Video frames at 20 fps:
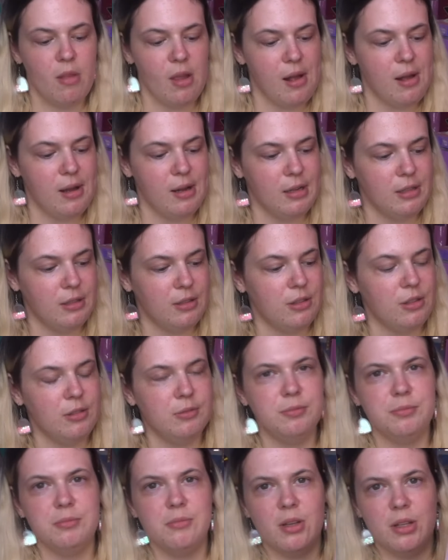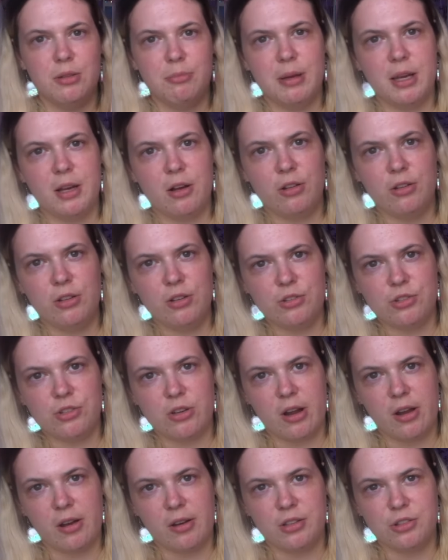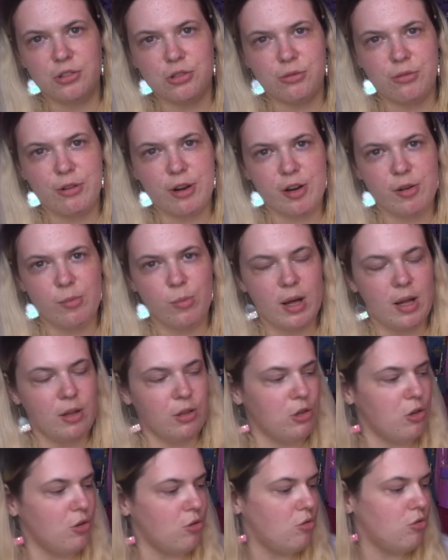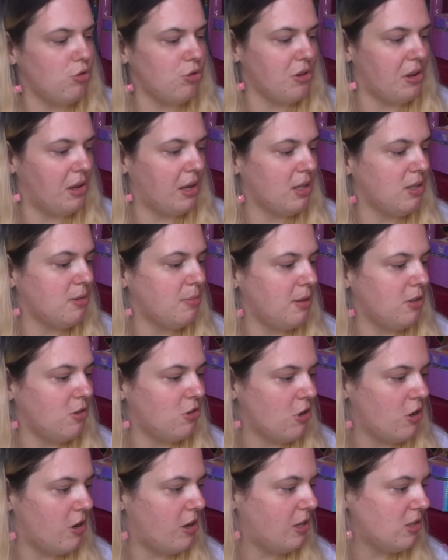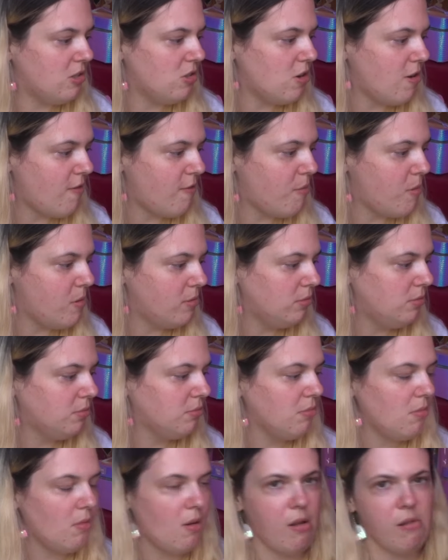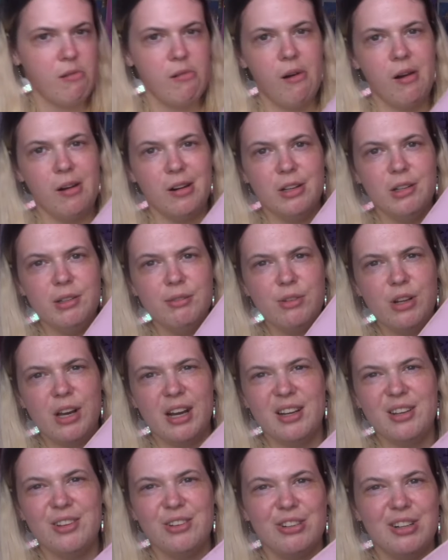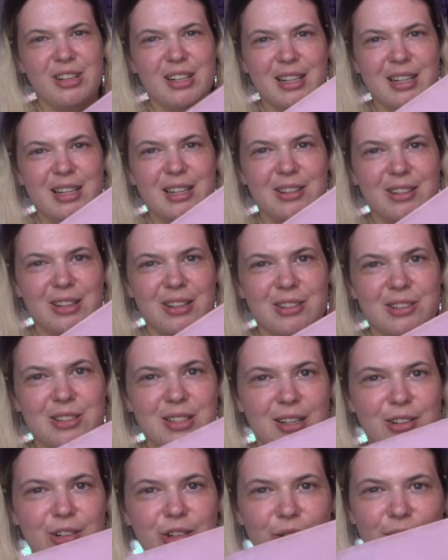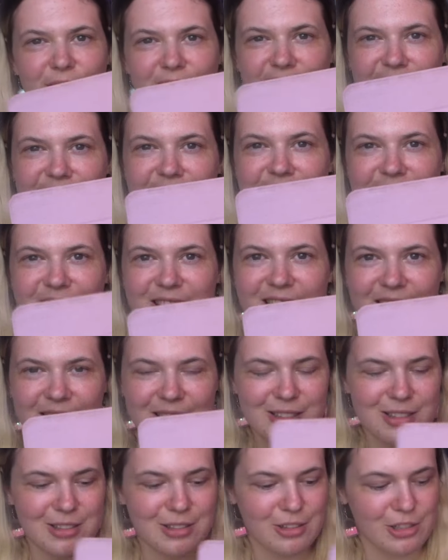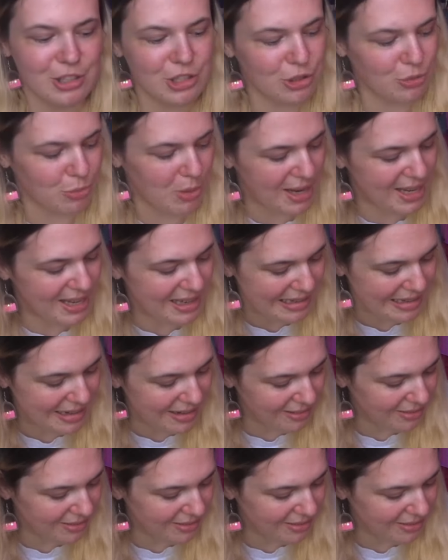And it's pink on the other side. It's just very well used. Like, it's a bit dirty and stuff. I don't know how you clean this. How do you clean this? It's like suede.